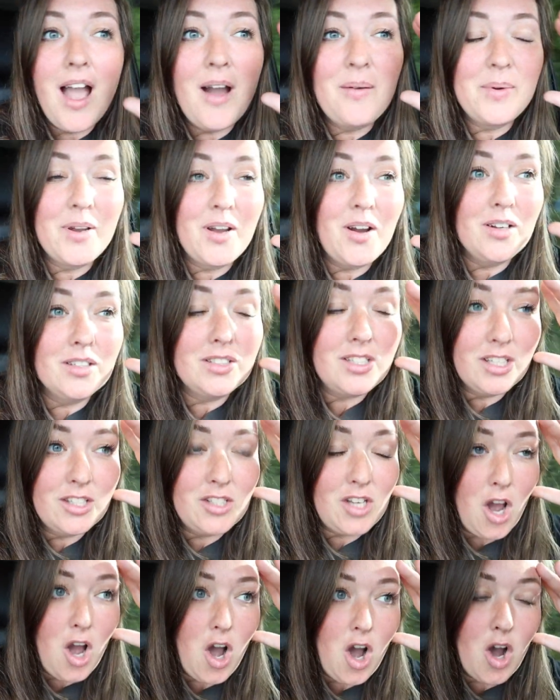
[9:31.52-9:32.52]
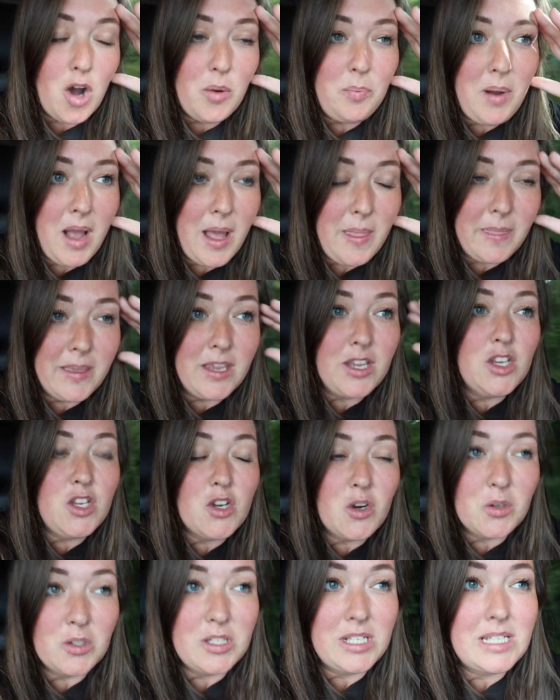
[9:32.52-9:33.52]
And we got to the top and
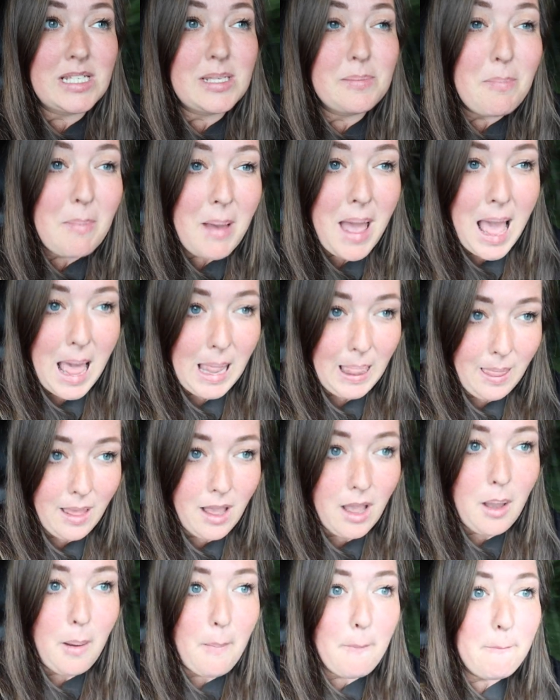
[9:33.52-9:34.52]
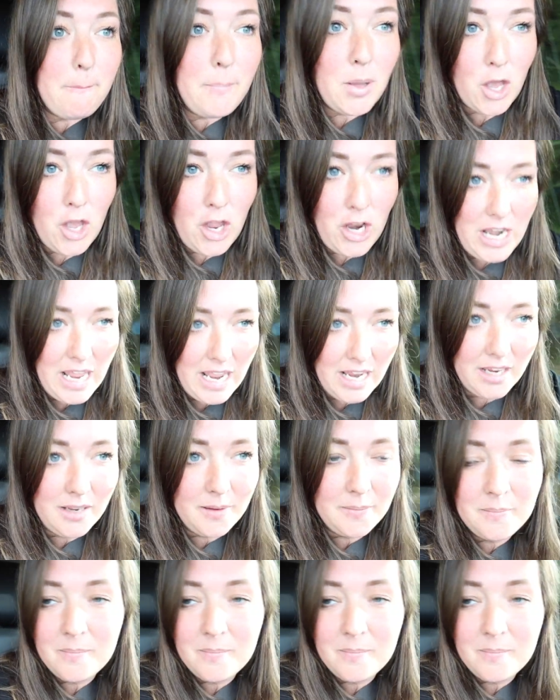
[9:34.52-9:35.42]
you could smell burning.